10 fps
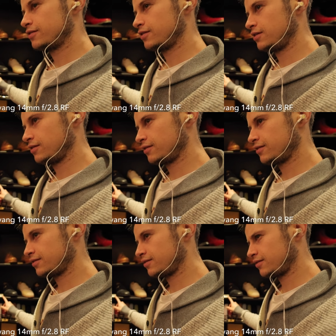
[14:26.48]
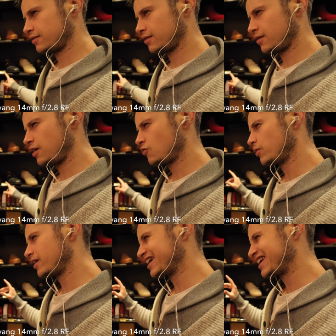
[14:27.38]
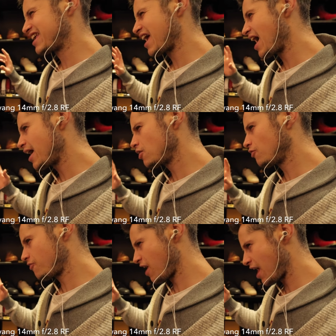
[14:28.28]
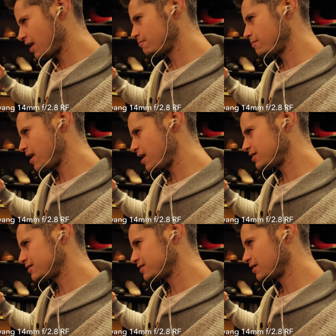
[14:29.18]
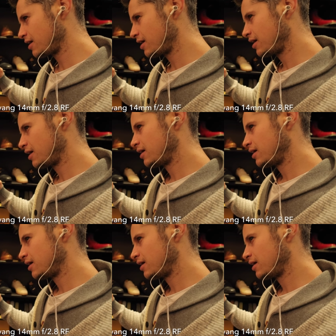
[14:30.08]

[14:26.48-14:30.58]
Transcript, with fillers: since these ones are kind of handmade. It's